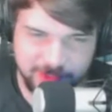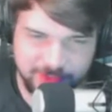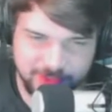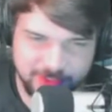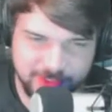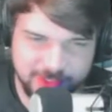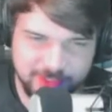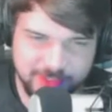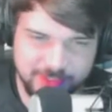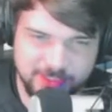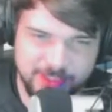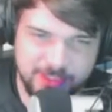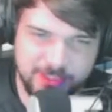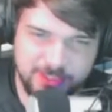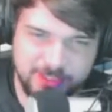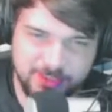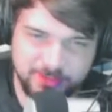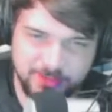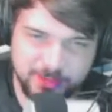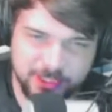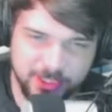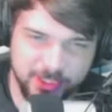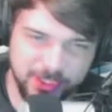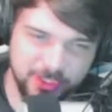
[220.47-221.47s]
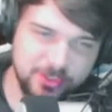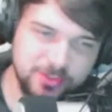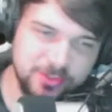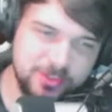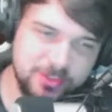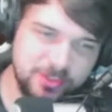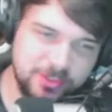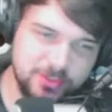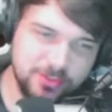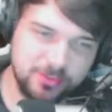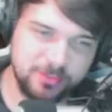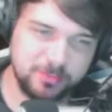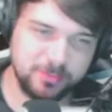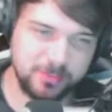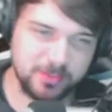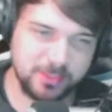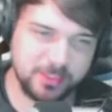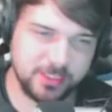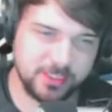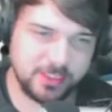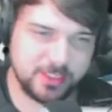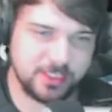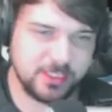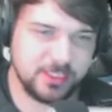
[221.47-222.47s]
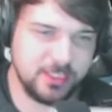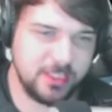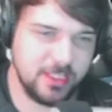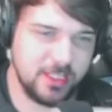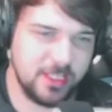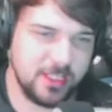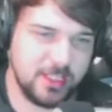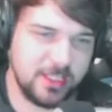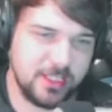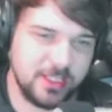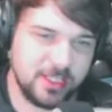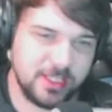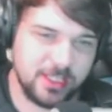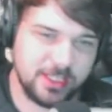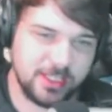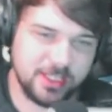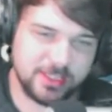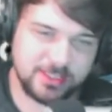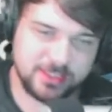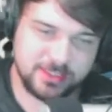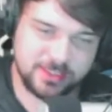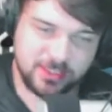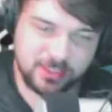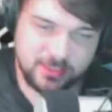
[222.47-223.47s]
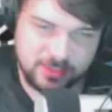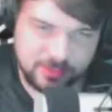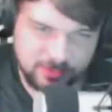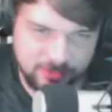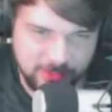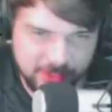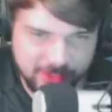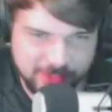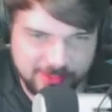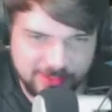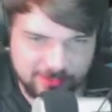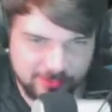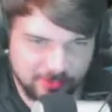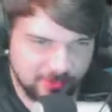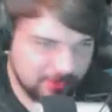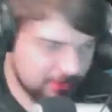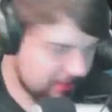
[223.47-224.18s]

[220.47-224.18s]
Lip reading: gonna take some getting used to, but it's customizable